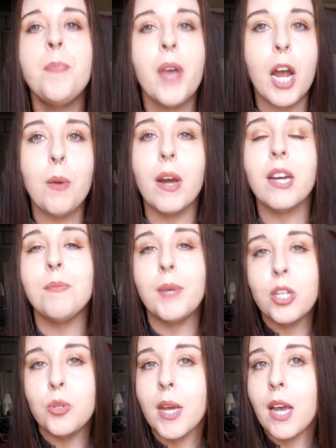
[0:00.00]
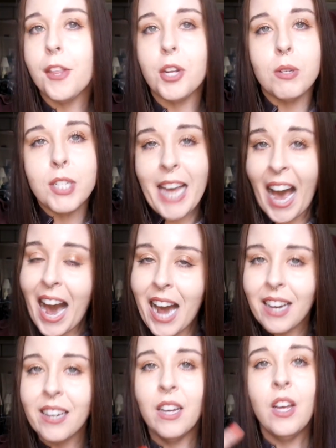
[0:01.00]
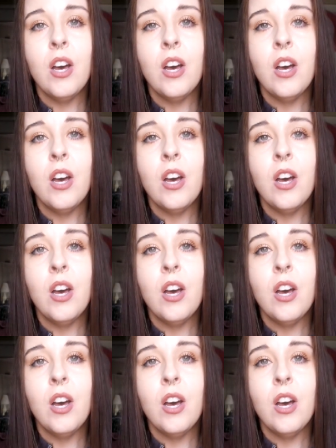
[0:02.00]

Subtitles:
I recommend doing a little tack,